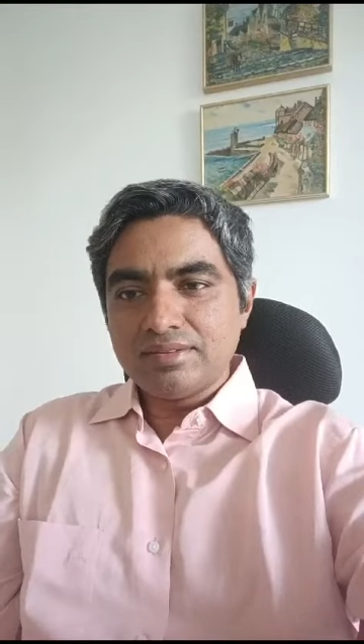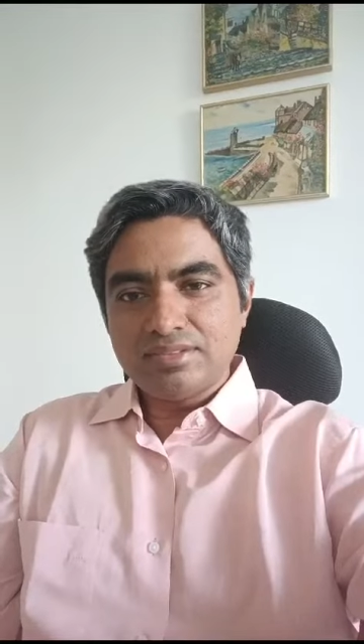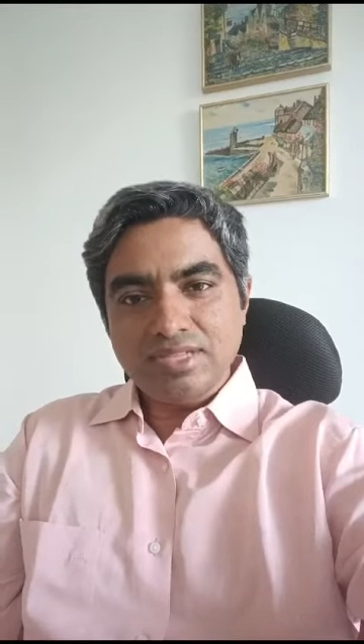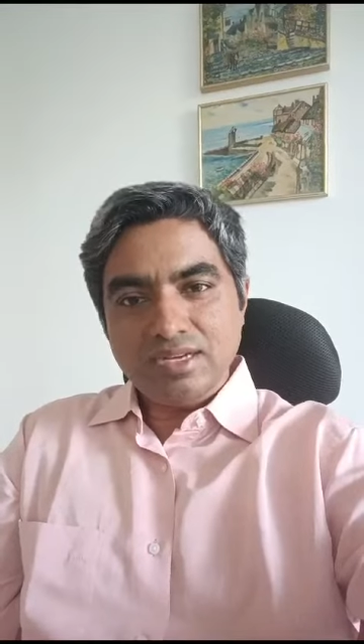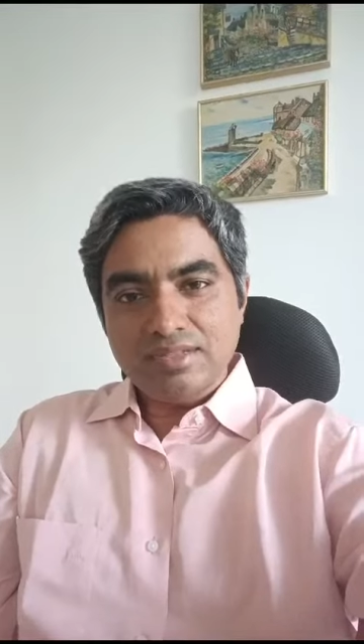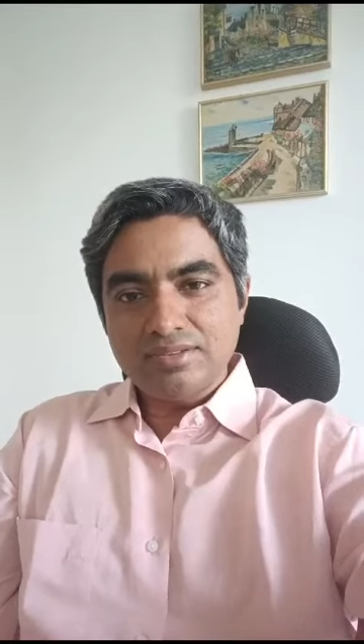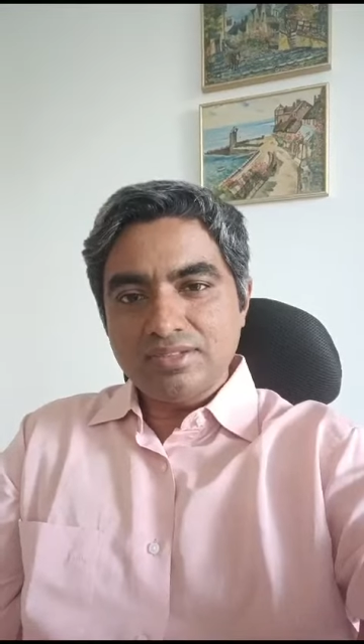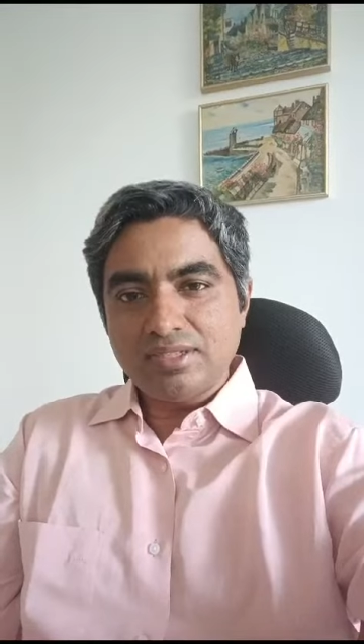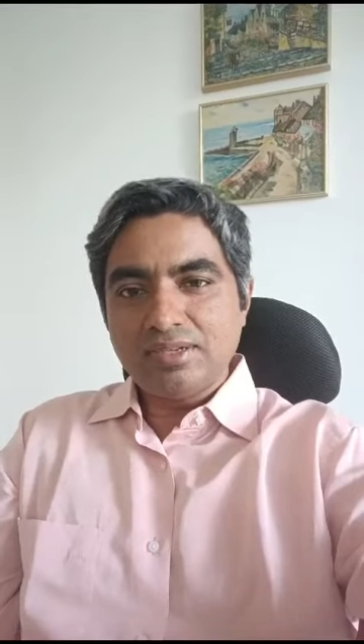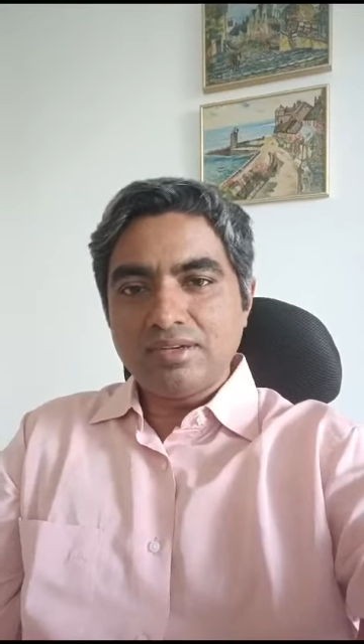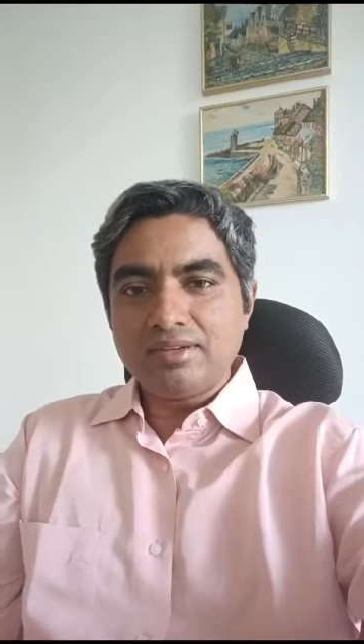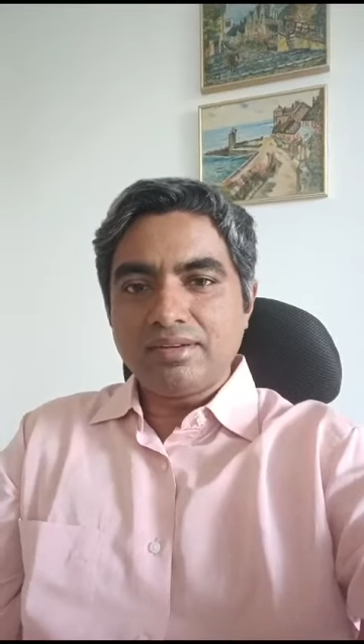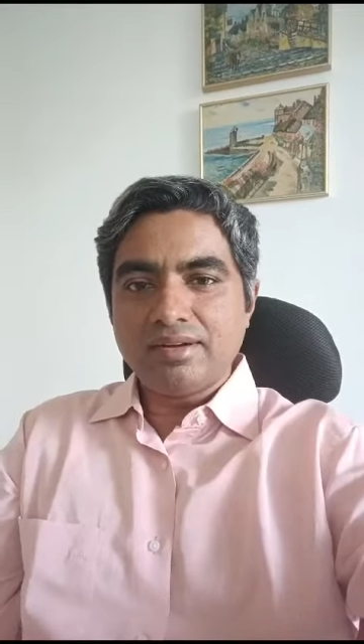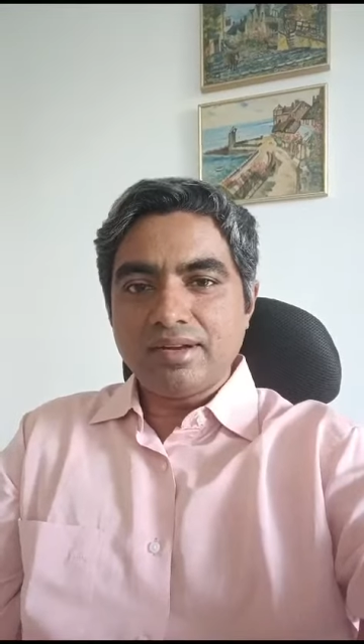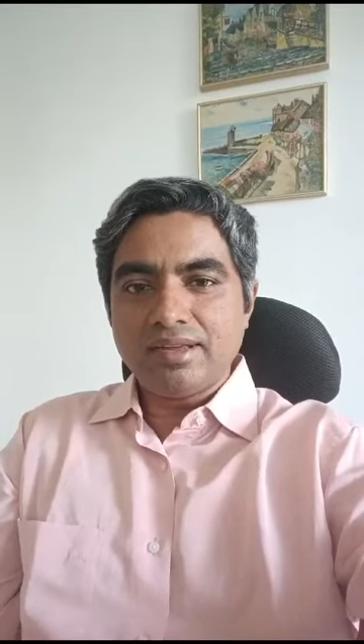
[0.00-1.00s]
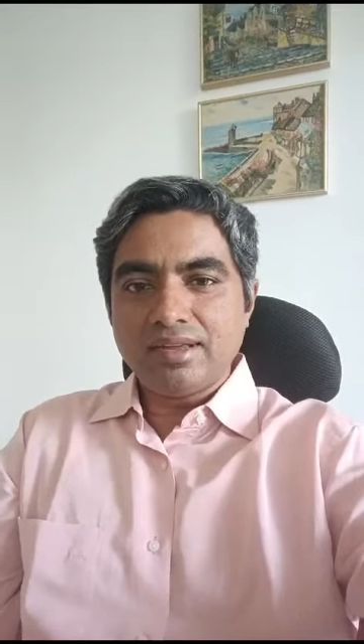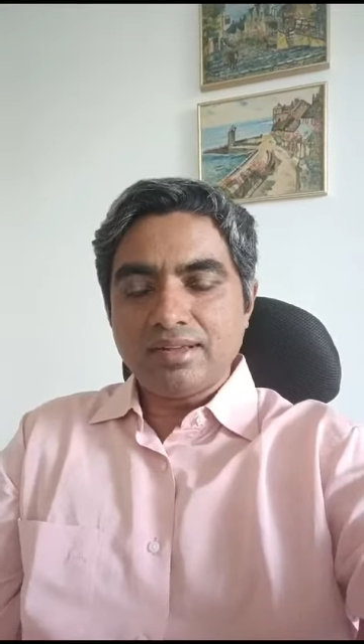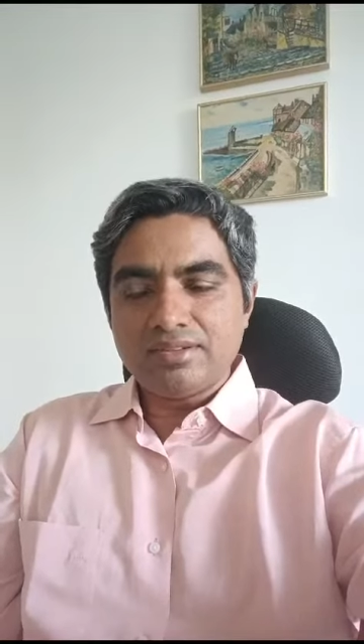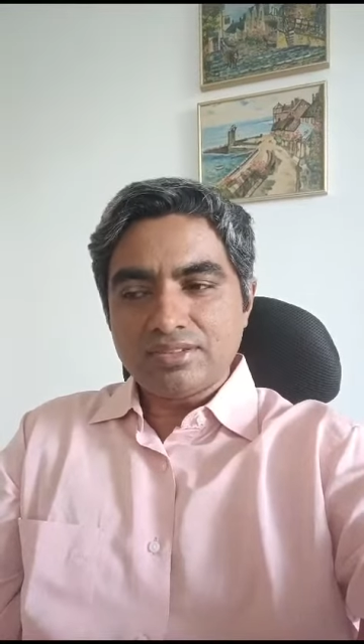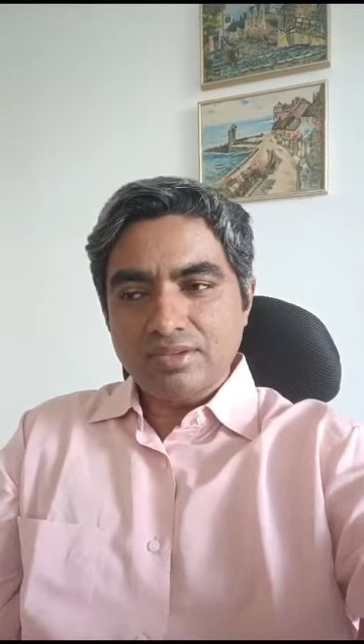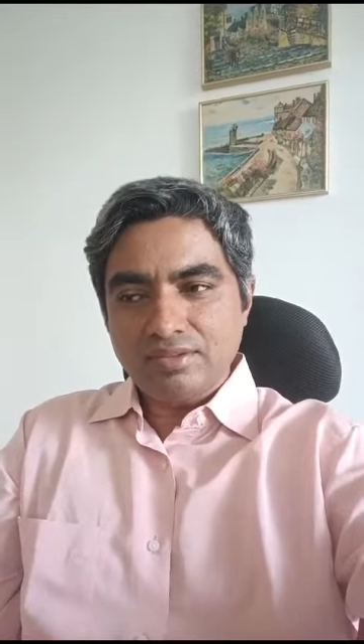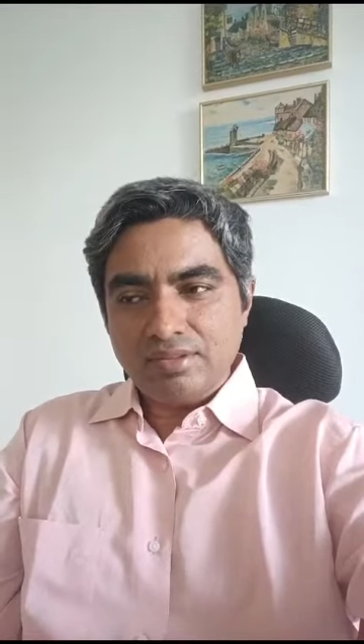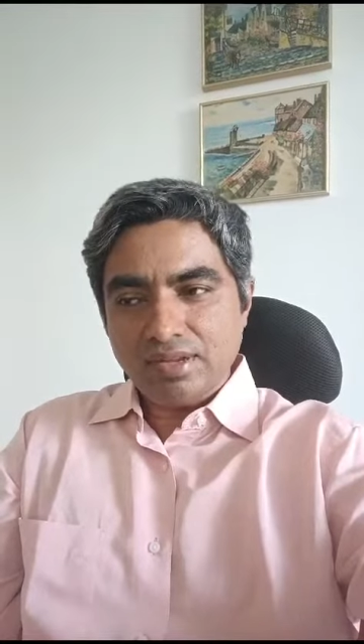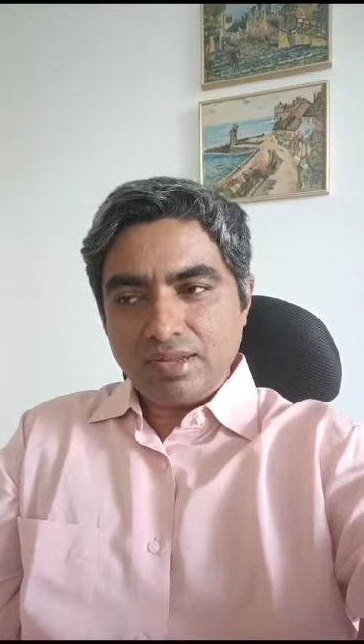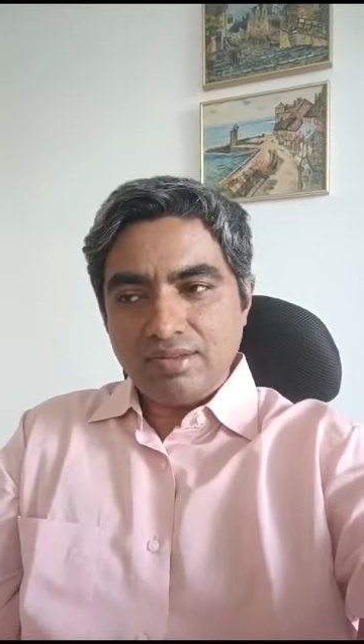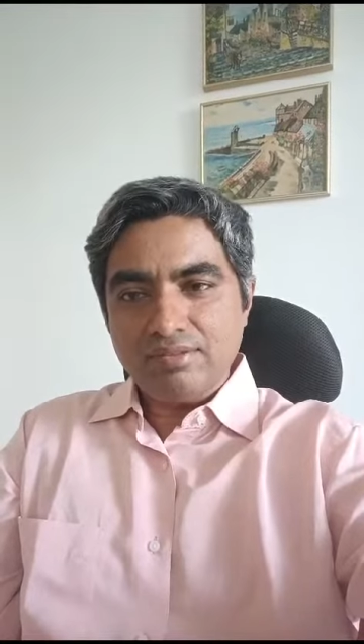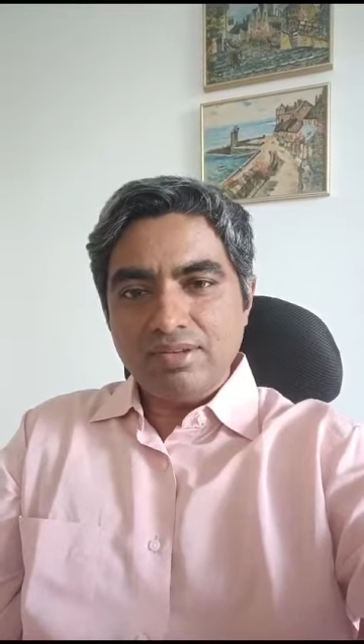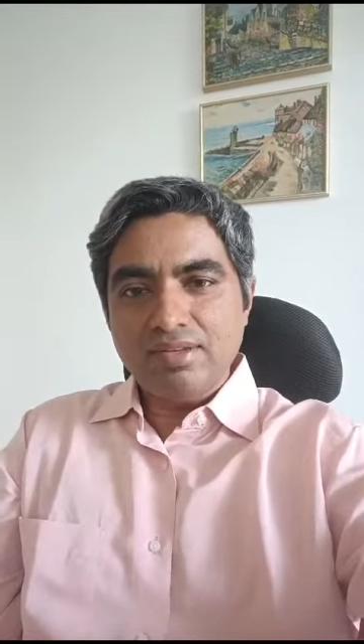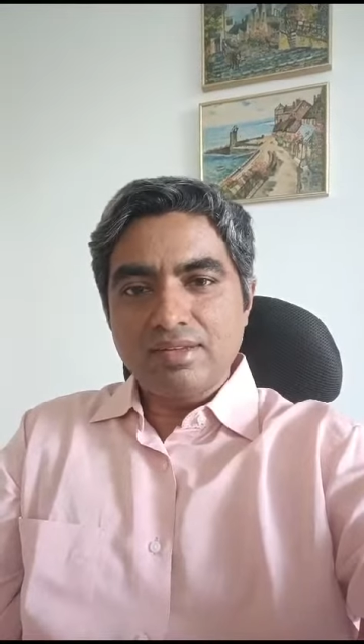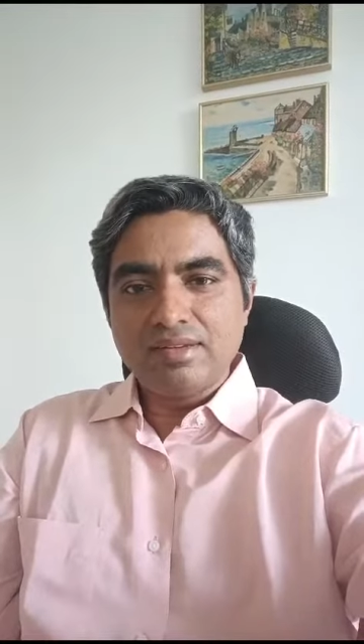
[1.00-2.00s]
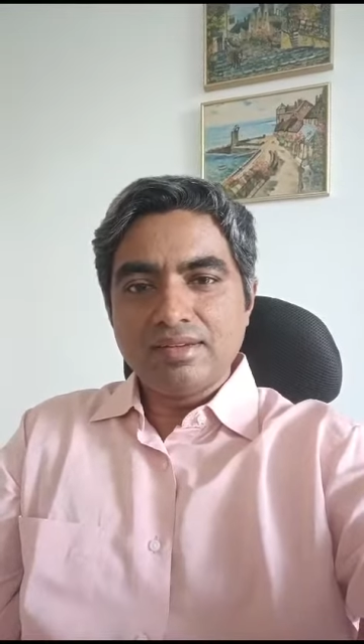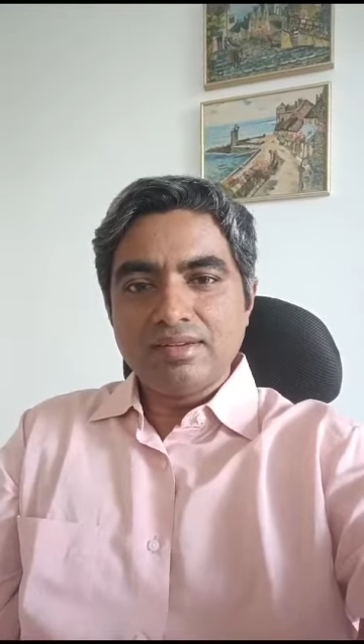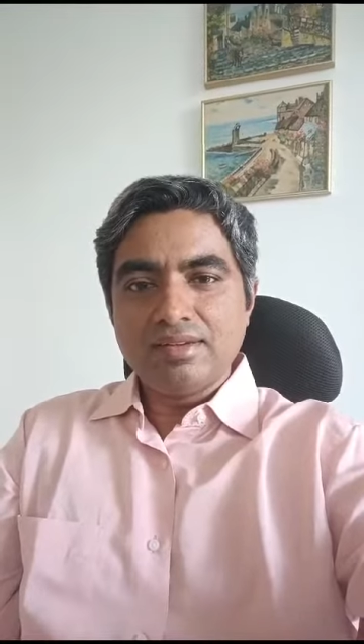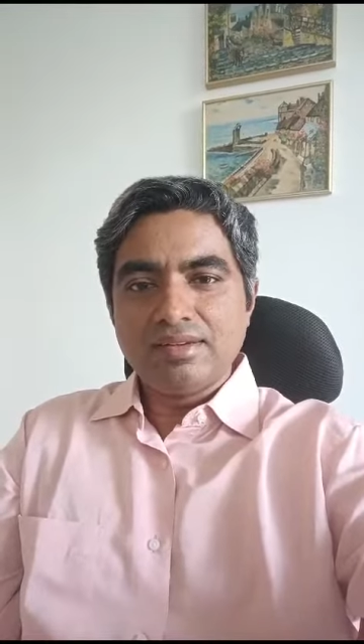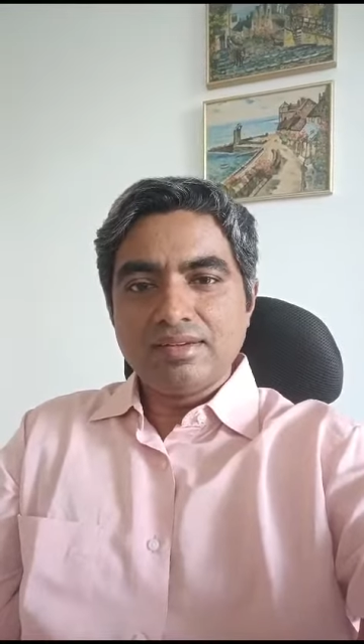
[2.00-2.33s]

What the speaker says: challenging and gray. And just having